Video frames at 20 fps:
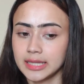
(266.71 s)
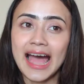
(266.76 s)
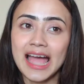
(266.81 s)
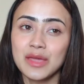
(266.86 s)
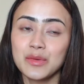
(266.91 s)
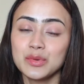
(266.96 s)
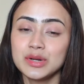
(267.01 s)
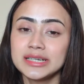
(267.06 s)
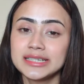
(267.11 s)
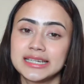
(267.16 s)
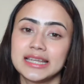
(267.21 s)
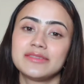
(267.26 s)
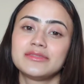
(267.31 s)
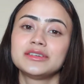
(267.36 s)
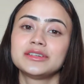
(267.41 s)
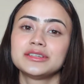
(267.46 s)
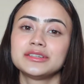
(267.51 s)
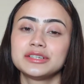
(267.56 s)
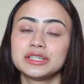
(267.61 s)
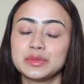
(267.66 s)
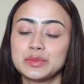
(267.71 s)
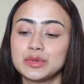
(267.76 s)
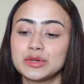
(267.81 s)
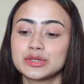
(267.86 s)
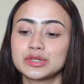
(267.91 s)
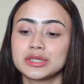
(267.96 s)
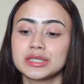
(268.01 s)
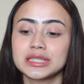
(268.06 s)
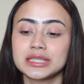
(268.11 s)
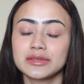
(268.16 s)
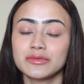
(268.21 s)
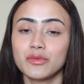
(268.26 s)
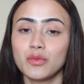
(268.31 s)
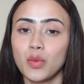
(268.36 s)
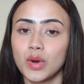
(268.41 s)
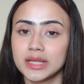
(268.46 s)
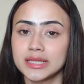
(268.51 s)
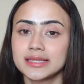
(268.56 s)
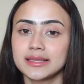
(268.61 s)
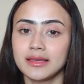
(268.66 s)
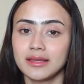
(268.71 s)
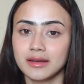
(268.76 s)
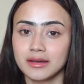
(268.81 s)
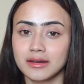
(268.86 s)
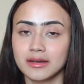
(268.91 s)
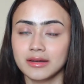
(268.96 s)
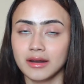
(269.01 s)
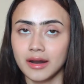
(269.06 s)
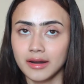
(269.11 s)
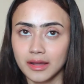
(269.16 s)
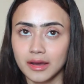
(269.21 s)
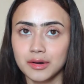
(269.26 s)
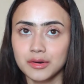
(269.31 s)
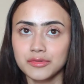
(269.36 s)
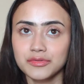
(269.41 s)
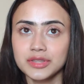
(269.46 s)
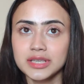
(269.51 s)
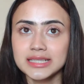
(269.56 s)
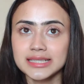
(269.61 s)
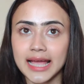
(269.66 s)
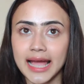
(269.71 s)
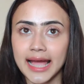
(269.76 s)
I will definitely repurchase it once I run out of this.